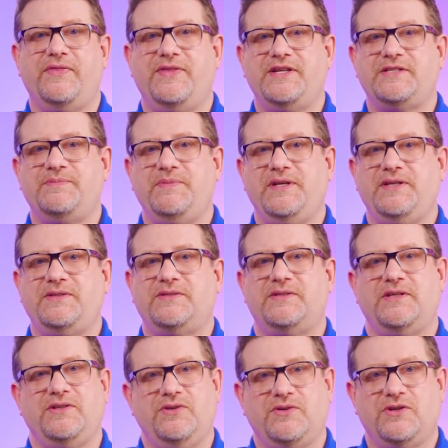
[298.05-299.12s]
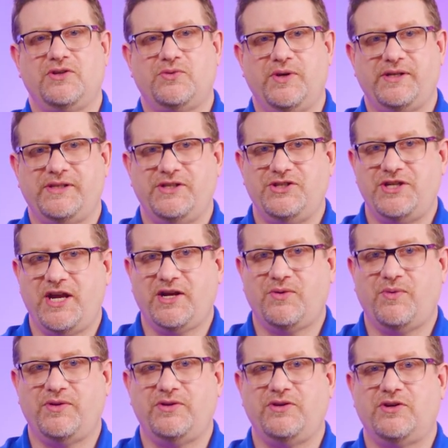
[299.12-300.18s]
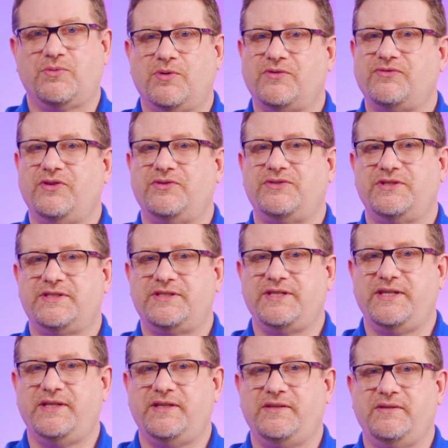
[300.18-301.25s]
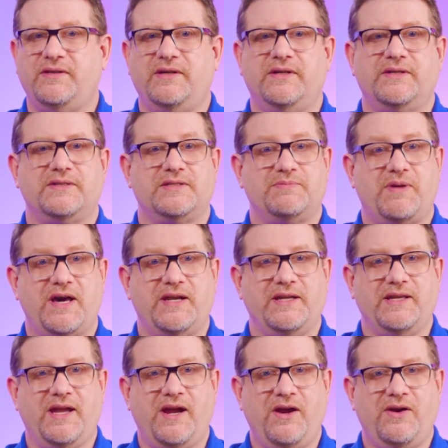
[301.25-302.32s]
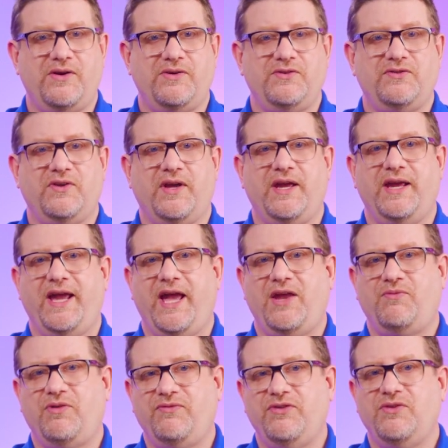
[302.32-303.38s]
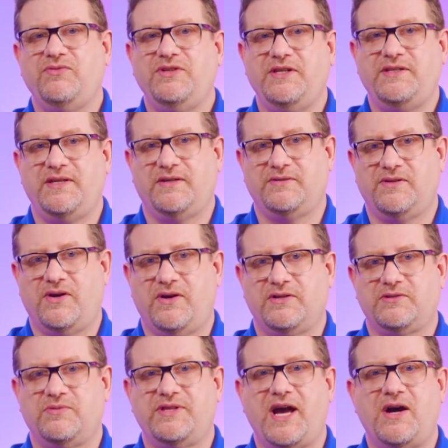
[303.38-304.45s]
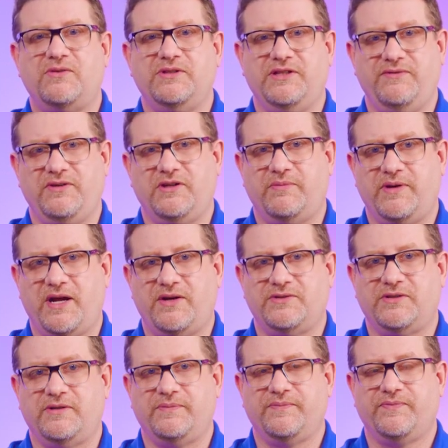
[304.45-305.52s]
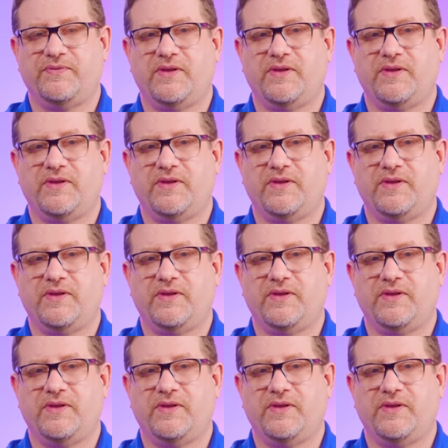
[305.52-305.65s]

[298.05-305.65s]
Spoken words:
This means that you can quickly check whether workflow succeeded, spot any errors, and review detailed logs without leaving your browser.